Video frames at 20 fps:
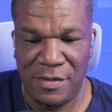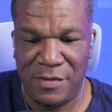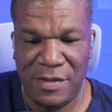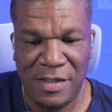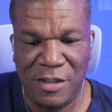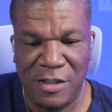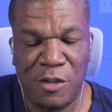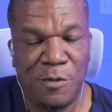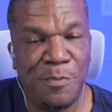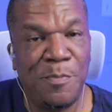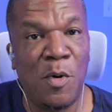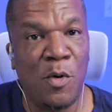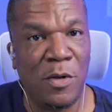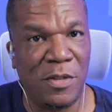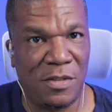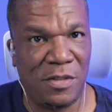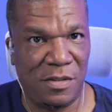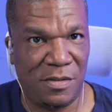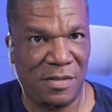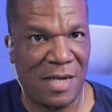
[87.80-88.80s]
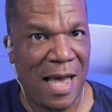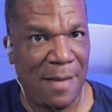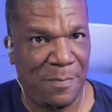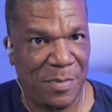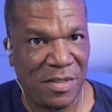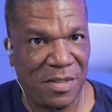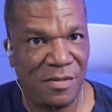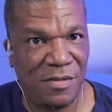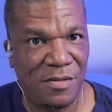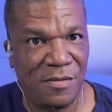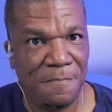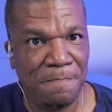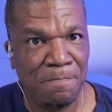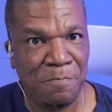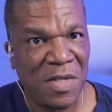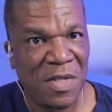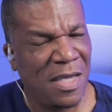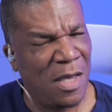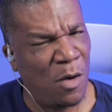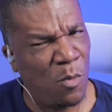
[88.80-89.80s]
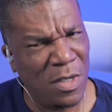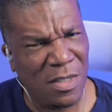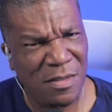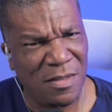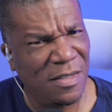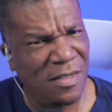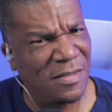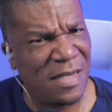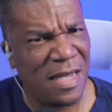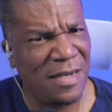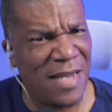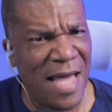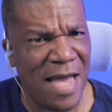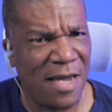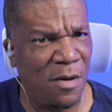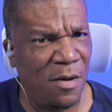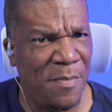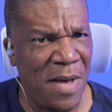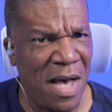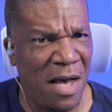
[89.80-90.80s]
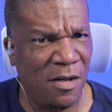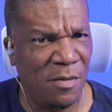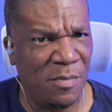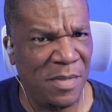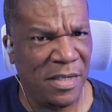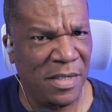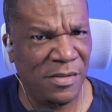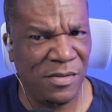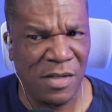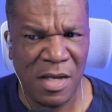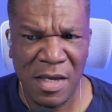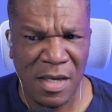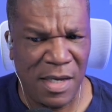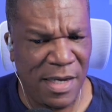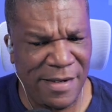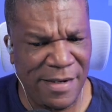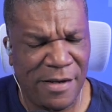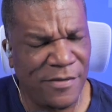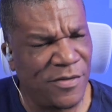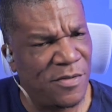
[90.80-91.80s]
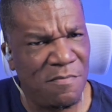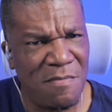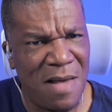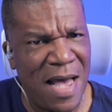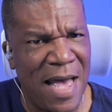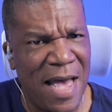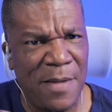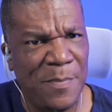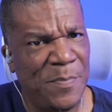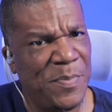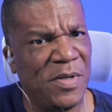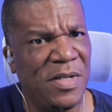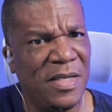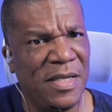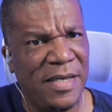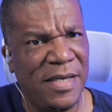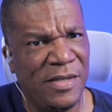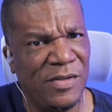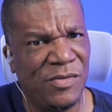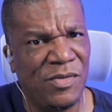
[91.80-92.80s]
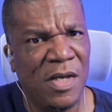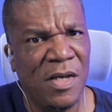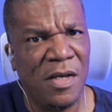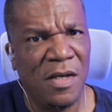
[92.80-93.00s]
sports topics. And one of the things I like about him is he doesn't mind putting his